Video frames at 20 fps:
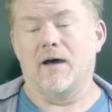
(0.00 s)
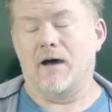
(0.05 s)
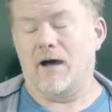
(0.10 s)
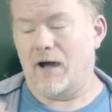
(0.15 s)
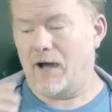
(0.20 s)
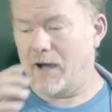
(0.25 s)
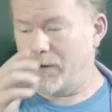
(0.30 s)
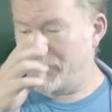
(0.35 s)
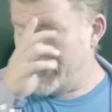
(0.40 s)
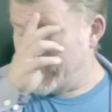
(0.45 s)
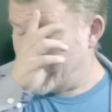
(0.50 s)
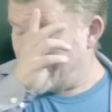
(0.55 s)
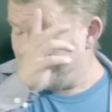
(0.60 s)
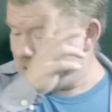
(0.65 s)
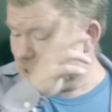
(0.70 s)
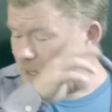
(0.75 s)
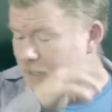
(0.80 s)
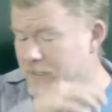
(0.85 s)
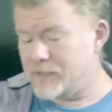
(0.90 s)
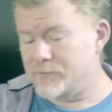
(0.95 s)
And I'm
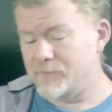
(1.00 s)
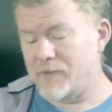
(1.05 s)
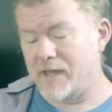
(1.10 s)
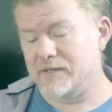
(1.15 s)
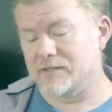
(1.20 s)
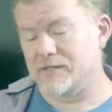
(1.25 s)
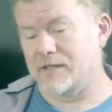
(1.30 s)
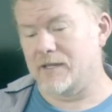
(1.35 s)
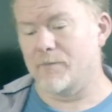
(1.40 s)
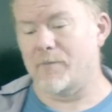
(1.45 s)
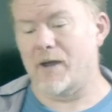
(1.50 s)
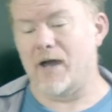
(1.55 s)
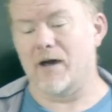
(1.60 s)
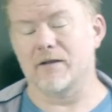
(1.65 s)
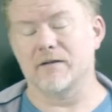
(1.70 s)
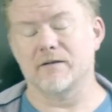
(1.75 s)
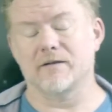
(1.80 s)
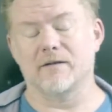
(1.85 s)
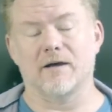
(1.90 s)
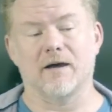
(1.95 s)
talking mainly
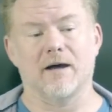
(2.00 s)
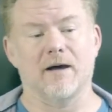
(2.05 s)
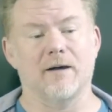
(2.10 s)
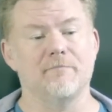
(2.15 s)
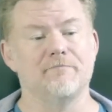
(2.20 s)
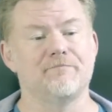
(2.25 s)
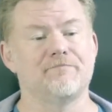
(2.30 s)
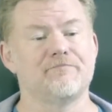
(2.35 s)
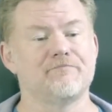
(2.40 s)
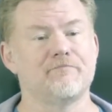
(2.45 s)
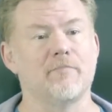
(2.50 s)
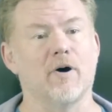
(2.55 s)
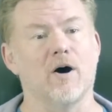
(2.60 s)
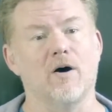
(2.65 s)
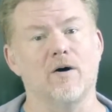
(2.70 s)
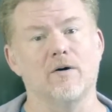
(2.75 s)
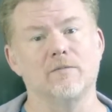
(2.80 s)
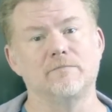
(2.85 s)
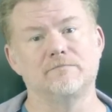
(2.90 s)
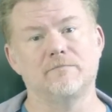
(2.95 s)
about
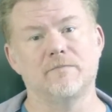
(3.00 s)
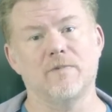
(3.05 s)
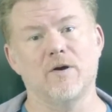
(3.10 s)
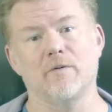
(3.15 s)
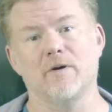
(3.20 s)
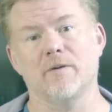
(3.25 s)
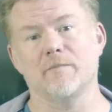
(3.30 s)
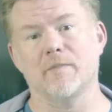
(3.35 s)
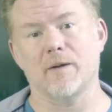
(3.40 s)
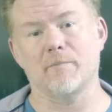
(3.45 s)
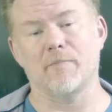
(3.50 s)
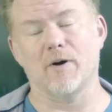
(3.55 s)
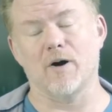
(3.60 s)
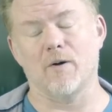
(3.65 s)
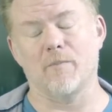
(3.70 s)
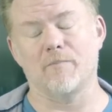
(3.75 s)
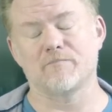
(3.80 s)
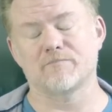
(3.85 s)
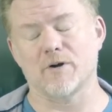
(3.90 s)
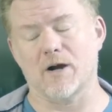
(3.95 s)
Paul. Who went by
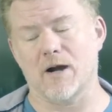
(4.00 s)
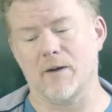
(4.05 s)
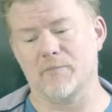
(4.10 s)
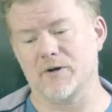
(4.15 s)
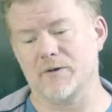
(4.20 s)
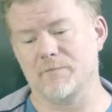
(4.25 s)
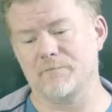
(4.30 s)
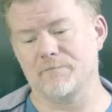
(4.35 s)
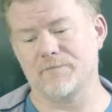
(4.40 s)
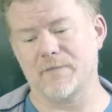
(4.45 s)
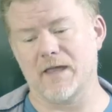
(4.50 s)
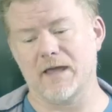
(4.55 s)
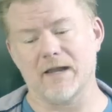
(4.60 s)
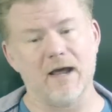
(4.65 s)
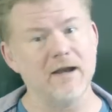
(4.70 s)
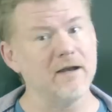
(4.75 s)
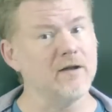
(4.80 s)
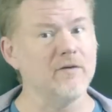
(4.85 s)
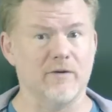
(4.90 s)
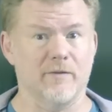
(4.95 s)
Paul Proppert. And
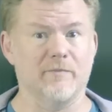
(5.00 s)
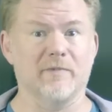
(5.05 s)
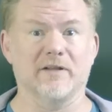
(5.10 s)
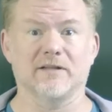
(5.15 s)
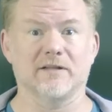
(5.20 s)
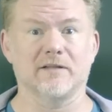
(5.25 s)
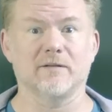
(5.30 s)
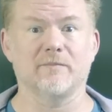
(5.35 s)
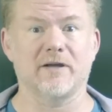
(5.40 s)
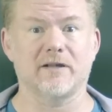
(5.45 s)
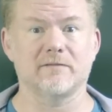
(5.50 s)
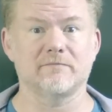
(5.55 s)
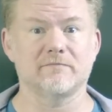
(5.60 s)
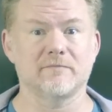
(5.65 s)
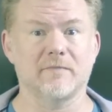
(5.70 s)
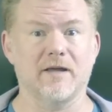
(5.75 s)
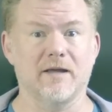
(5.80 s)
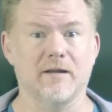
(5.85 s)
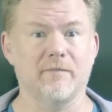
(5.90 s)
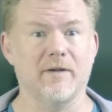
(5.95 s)
I knew him a little bit.
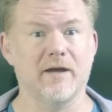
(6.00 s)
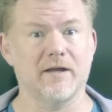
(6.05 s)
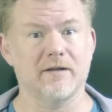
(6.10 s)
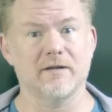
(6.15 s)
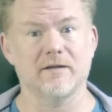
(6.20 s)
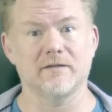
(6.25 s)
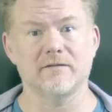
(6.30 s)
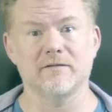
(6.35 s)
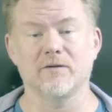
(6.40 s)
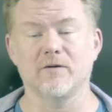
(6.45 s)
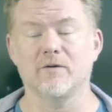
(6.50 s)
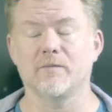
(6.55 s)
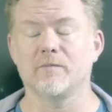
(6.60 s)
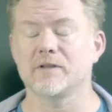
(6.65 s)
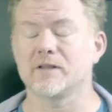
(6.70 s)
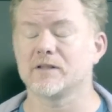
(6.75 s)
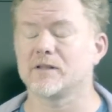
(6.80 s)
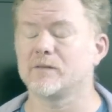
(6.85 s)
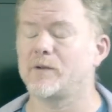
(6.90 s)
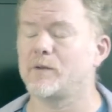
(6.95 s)
And Amanda knew him
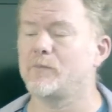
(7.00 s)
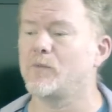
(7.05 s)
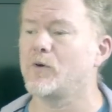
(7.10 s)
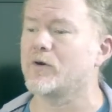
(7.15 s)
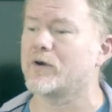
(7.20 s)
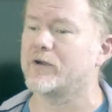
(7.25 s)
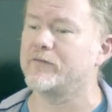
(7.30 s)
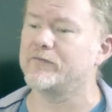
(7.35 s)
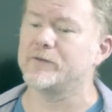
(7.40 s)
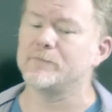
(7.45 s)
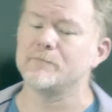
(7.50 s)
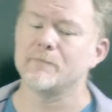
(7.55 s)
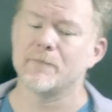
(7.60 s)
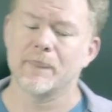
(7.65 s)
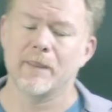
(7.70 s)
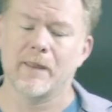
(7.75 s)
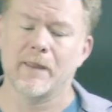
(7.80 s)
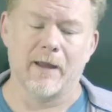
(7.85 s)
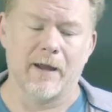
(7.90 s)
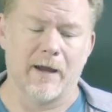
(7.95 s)
a little bit more even.
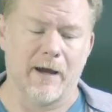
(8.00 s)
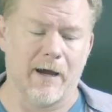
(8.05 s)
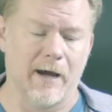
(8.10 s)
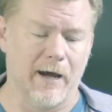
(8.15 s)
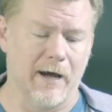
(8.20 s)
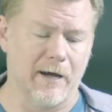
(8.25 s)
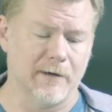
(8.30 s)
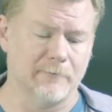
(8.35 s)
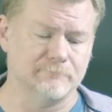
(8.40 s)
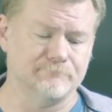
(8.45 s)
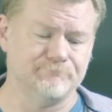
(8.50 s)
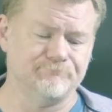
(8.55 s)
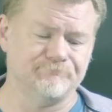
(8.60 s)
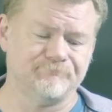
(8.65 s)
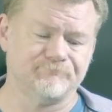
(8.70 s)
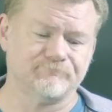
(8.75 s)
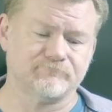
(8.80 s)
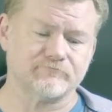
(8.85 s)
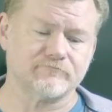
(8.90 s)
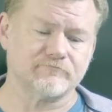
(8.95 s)

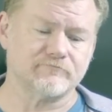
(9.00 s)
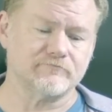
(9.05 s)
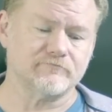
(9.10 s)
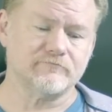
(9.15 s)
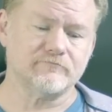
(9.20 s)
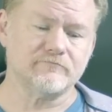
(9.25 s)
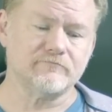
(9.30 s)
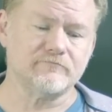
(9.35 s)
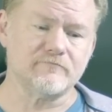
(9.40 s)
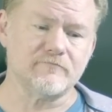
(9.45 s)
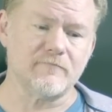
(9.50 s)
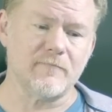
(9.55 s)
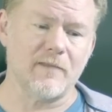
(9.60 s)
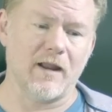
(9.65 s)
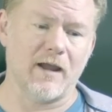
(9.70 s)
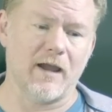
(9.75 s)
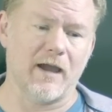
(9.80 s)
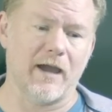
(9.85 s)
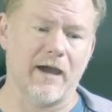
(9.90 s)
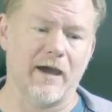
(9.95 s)

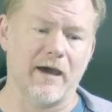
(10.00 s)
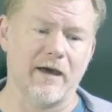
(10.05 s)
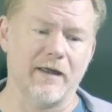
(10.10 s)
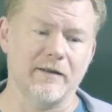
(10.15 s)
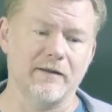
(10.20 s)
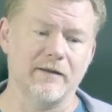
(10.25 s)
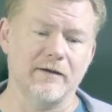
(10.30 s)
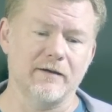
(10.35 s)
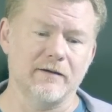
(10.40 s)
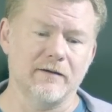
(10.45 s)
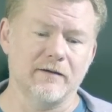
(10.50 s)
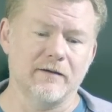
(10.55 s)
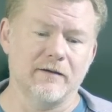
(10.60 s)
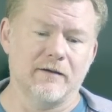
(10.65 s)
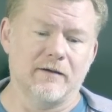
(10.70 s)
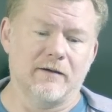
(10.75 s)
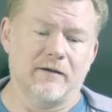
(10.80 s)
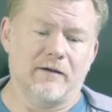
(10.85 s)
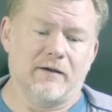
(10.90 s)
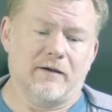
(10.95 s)
And
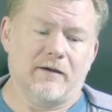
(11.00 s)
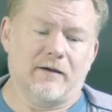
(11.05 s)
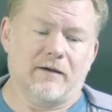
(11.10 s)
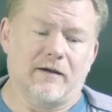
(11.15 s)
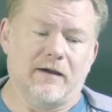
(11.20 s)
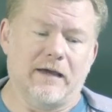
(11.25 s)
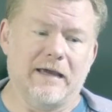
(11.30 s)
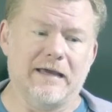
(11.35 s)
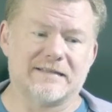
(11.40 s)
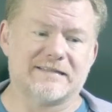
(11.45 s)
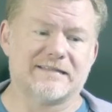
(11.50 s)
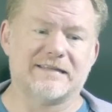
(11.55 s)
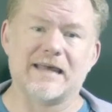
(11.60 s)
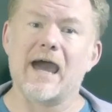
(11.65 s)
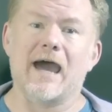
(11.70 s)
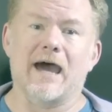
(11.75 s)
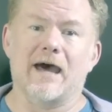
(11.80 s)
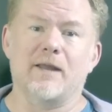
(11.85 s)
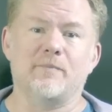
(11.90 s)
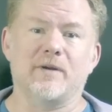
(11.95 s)
it's
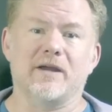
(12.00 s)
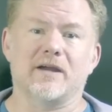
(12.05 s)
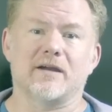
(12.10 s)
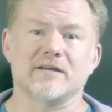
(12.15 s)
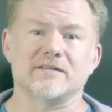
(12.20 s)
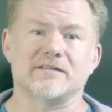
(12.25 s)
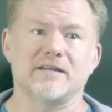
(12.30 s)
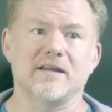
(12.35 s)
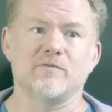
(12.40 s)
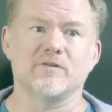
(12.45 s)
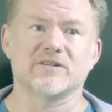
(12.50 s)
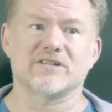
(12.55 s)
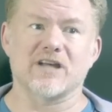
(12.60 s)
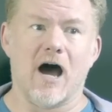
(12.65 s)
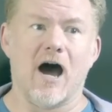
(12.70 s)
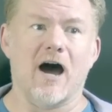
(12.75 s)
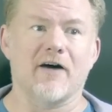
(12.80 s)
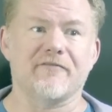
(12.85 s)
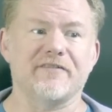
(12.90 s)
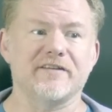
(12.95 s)
sad because he was
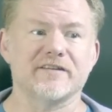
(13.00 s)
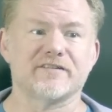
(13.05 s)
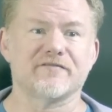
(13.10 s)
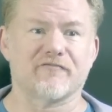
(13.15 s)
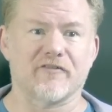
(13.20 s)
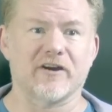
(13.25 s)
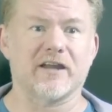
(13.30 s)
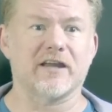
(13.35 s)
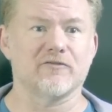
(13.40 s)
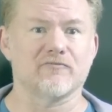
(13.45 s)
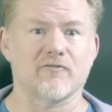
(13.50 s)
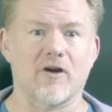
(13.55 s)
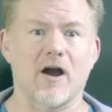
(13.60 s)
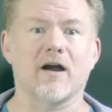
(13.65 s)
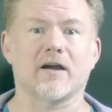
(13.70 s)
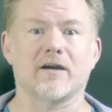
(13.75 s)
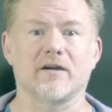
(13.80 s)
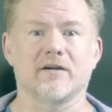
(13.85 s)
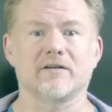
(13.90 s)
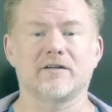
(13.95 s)
off his frickin'
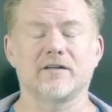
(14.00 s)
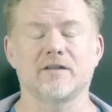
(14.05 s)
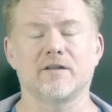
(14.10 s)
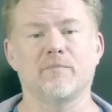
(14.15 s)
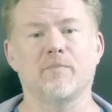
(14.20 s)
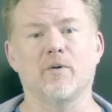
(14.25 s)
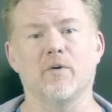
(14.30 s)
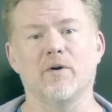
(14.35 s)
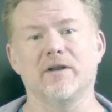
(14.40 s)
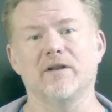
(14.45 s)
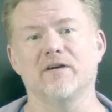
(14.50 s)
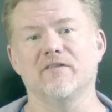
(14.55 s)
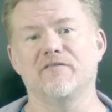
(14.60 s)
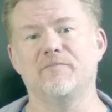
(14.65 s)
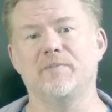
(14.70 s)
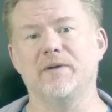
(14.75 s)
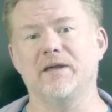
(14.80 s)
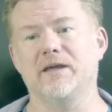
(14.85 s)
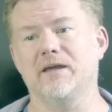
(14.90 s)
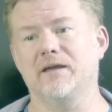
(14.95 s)
rocker to the point
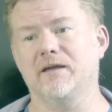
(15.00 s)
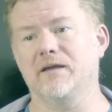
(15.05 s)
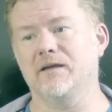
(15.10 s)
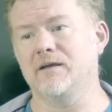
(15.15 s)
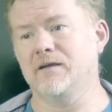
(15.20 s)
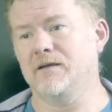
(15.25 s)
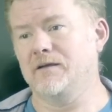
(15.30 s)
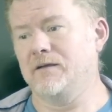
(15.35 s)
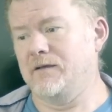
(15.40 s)
of being